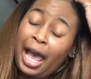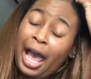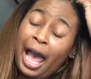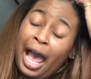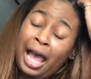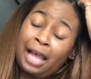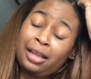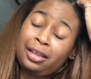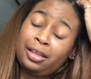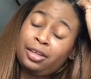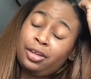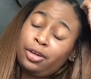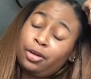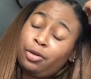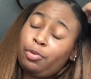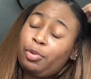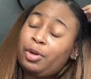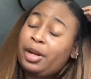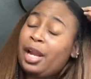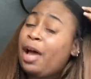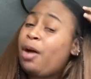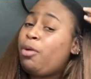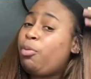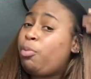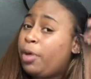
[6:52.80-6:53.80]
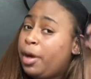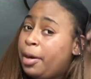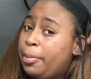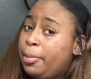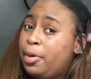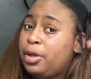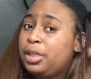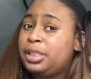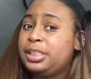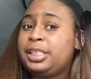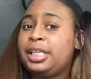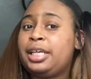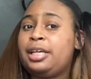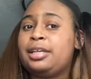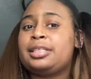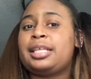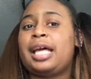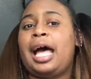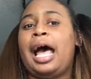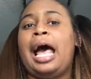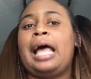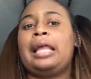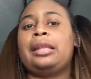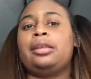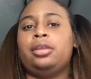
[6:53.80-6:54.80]
I look, when I wear ponytails,
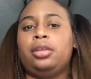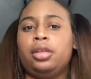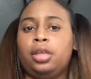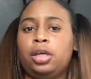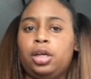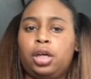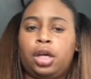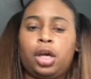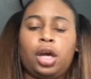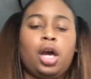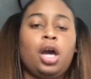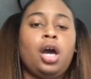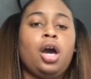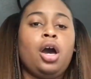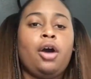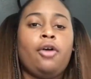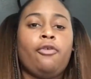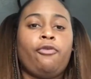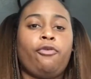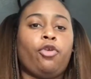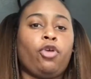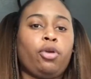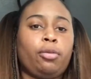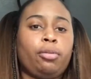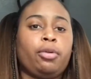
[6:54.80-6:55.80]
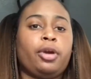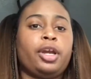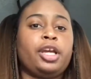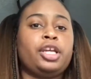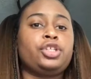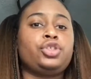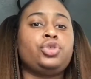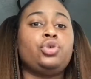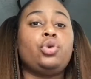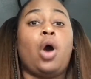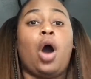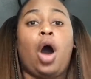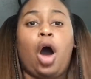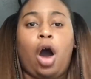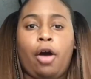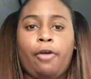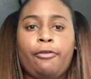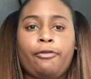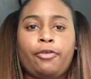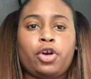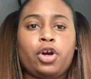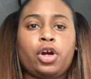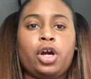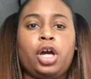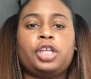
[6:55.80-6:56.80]
I look for brands who
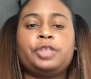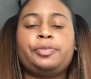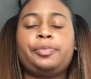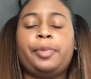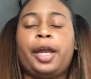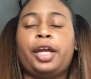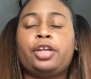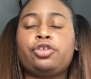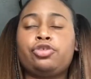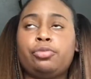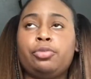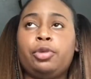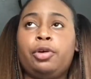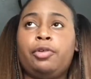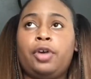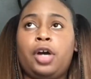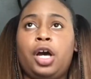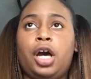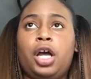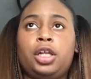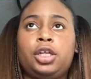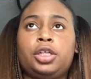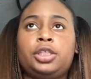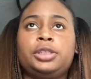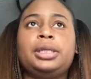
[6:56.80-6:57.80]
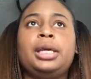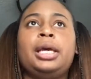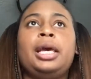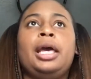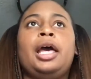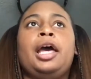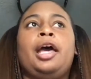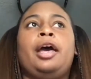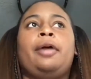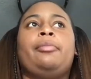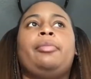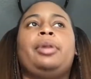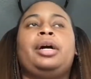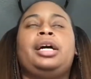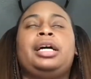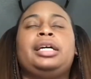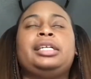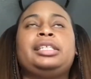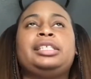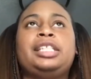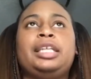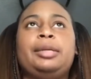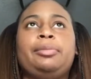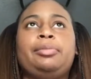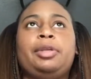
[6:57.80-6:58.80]
offer a spectrum of colors
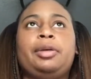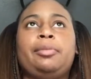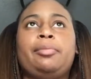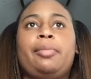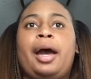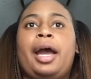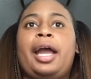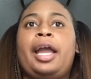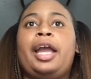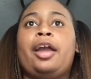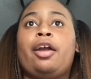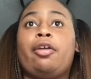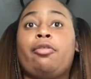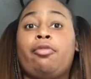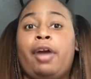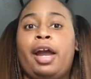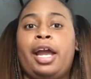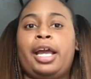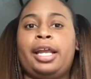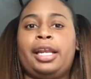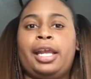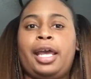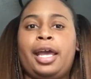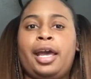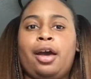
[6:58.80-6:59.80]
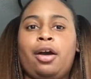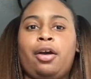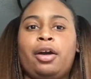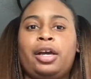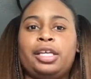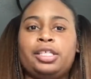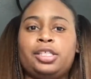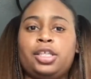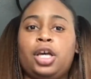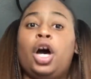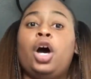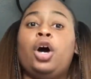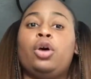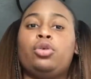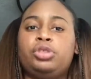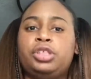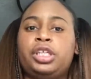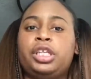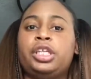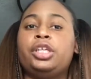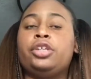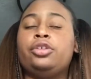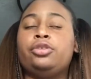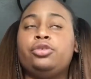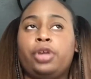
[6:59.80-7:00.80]
because simply my hair right now is a
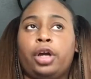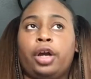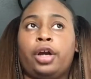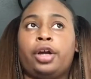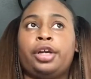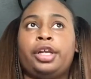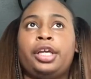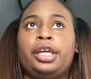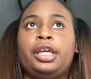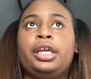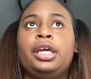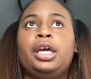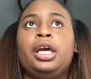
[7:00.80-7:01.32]
OT 30.